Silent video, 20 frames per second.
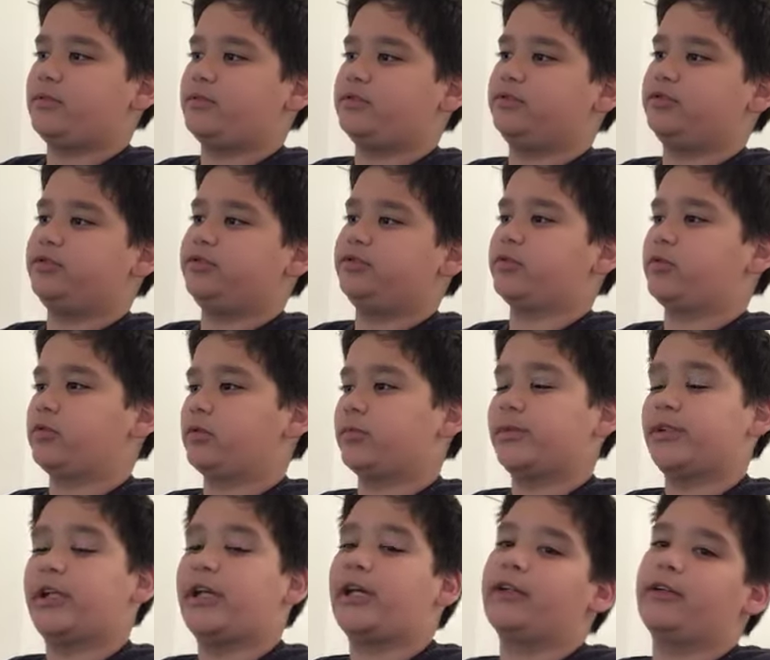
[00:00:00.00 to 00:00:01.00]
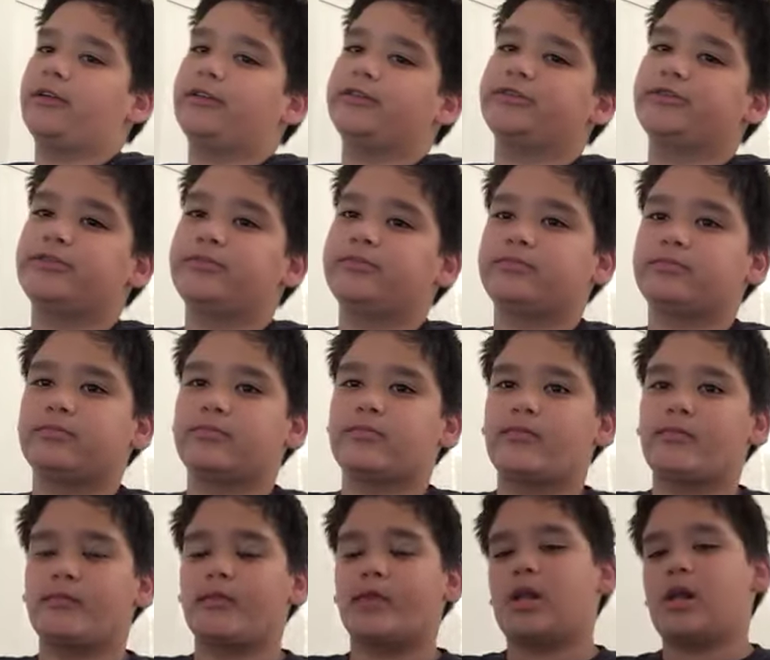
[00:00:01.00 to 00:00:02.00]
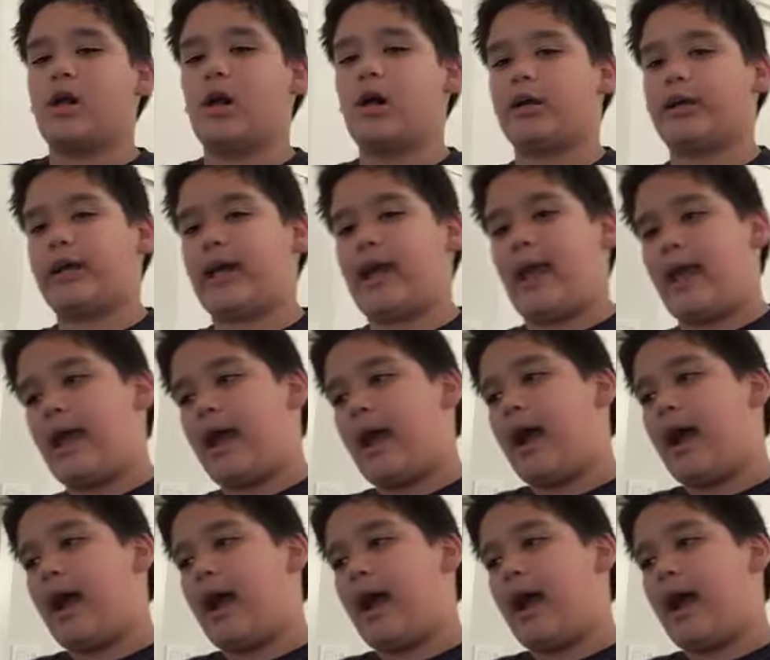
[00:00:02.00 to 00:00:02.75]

Stormy Daniels. Okay.